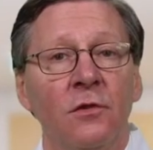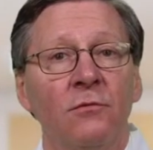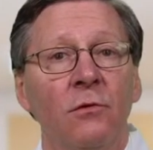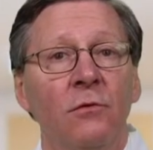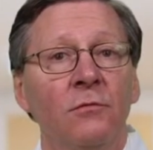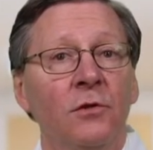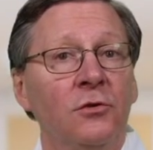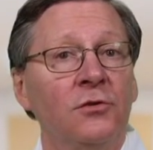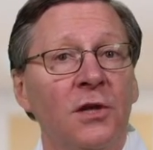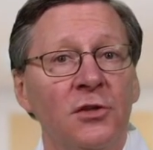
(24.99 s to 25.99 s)
and the throat, the
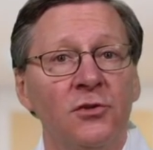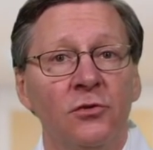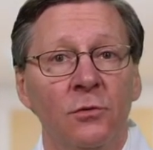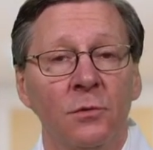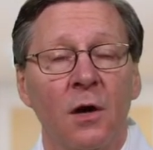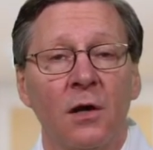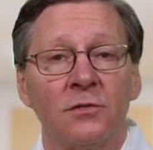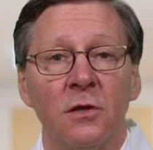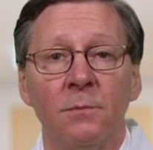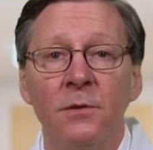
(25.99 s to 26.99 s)
eustachian tube
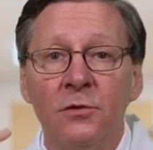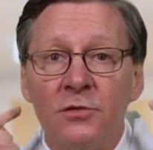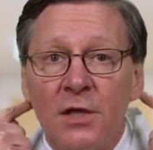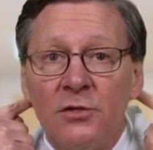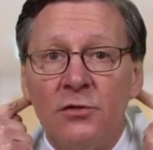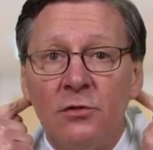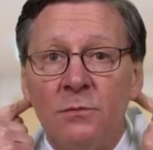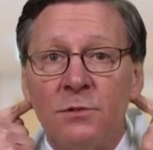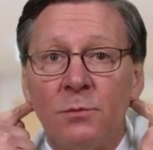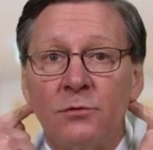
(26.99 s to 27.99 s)
clogs up. The eustachian
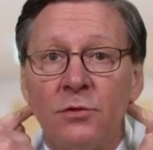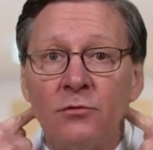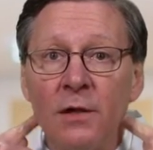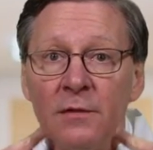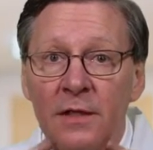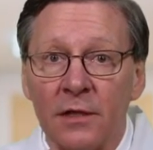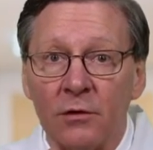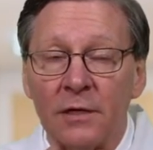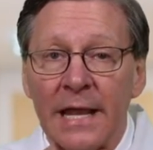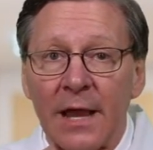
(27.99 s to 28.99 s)
tube is supposed to drain the
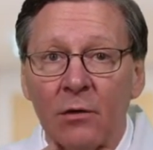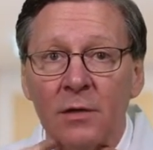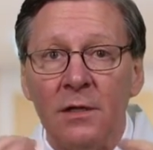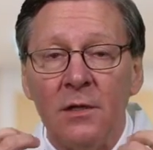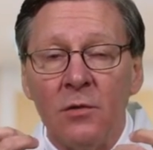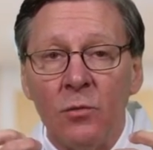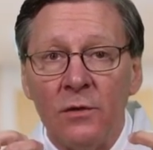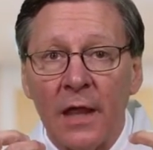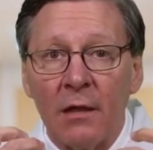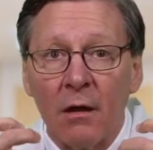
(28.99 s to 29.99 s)
ear down.
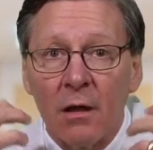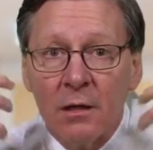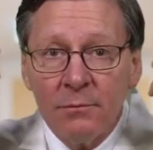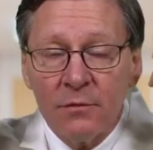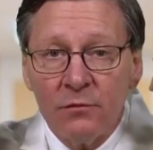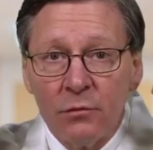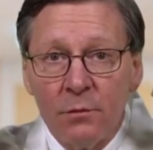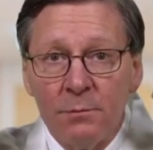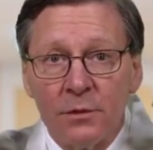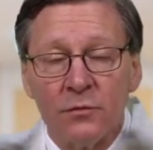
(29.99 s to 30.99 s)
When they clog up, the
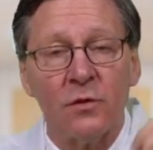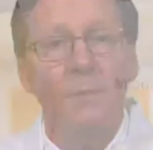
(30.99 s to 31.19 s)
fluid builds